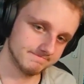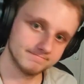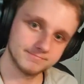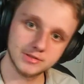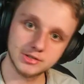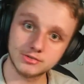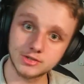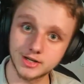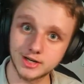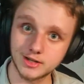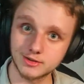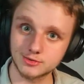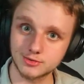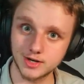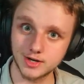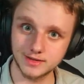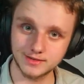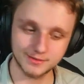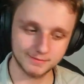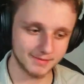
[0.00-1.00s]
So that's
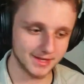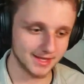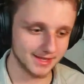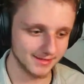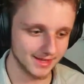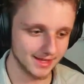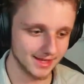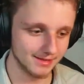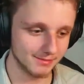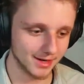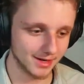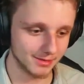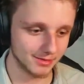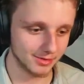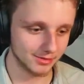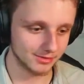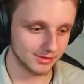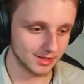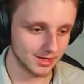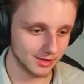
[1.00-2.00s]
great. But I'm going
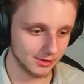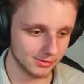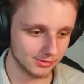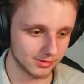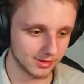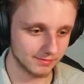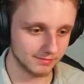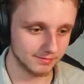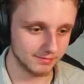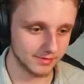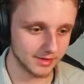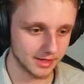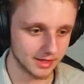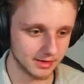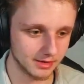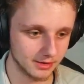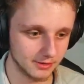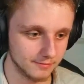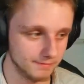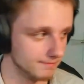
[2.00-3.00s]
to close it. There you
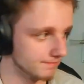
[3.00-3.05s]
go.